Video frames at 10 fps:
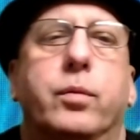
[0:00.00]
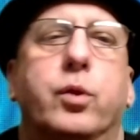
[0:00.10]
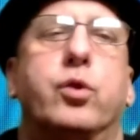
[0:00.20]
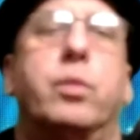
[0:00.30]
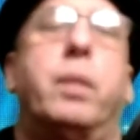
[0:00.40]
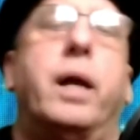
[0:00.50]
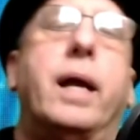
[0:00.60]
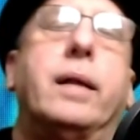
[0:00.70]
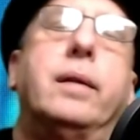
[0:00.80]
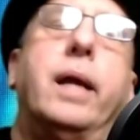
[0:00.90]
use it by
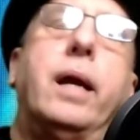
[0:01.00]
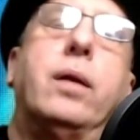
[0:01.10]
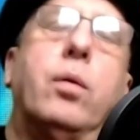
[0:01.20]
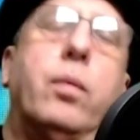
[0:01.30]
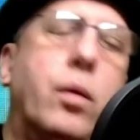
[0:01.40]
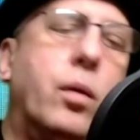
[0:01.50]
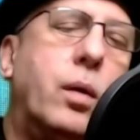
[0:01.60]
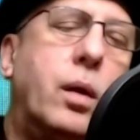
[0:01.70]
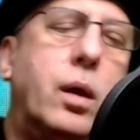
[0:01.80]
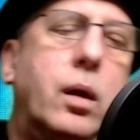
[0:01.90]
that date or
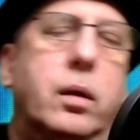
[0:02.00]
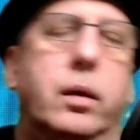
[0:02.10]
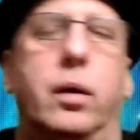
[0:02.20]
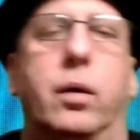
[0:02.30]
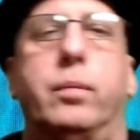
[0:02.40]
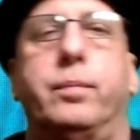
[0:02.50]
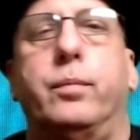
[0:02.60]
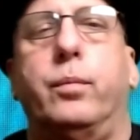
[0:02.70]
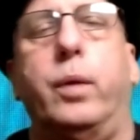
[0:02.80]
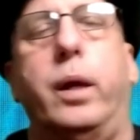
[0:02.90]
you know,
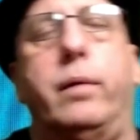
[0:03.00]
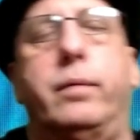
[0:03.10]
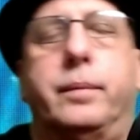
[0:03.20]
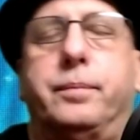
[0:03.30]
whatever.